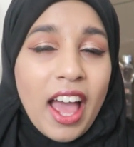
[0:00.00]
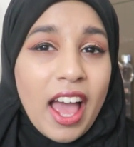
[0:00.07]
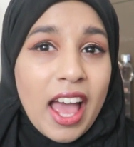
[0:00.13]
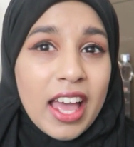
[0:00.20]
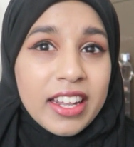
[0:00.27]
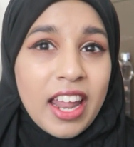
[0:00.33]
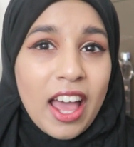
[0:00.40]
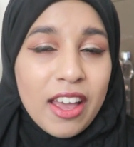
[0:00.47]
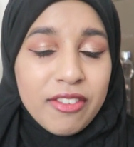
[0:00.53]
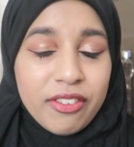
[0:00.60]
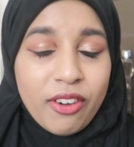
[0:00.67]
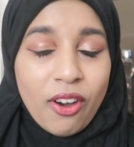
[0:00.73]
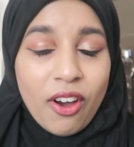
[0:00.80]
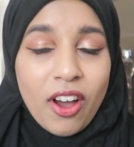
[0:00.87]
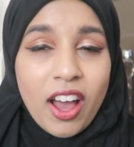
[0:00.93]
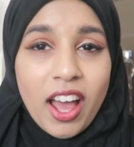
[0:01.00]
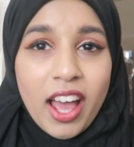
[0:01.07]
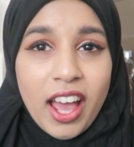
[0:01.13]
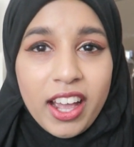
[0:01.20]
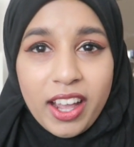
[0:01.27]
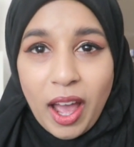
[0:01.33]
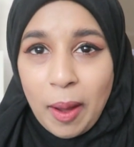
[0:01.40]
And I've got
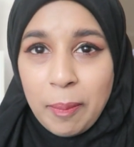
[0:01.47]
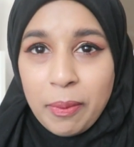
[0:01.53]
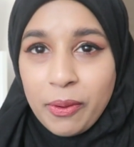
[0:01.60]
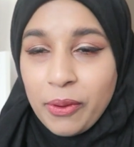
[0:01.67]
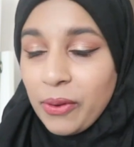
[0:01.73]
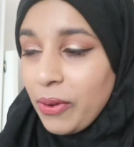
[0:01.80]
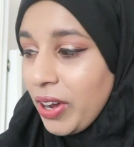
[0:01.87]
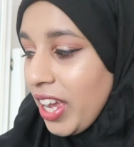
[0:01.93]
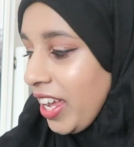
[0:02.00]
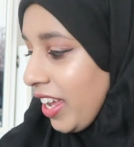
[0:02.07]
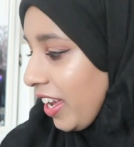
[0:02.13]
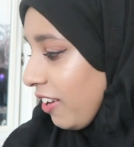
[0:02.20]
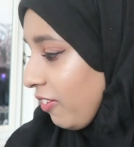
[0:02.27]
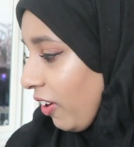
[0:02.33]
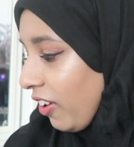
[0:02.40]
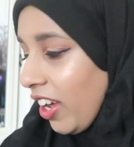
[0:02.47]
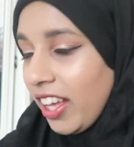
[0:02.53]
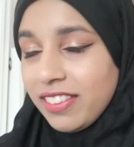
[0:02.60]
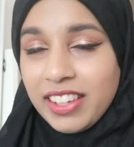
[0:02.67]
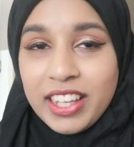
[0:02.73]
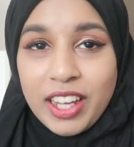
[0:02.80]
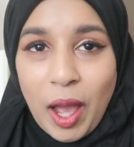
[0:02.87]
a couple here. Well,
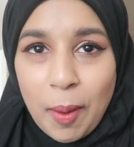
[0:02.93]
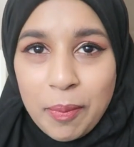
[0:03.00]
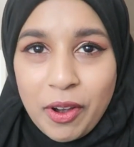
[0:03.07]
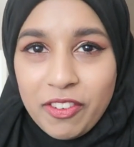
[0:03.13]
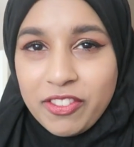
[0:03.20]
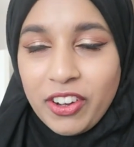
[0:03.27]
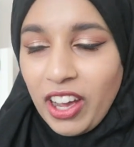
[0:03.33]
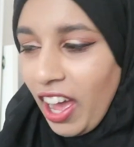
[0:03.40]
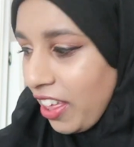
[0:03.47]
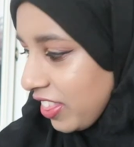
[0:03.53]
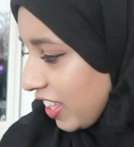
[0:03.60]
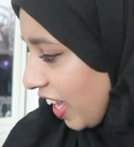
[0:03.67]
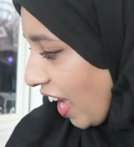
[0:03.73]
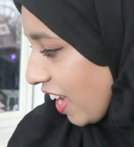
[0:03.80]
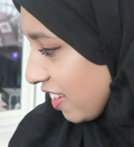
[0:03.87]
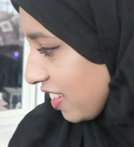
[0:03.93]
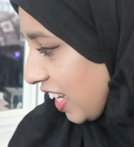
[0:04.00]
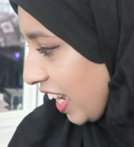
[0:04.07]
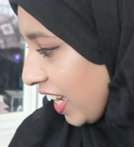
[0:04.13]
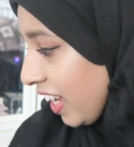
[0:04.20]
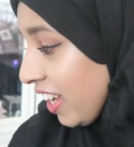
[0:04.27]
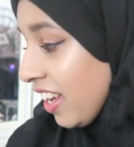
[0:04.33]
I say a couple, I've got I think 8
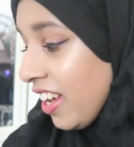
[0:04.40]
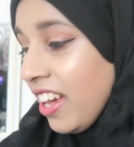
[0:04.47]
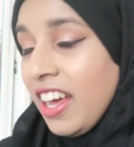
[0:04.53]
here.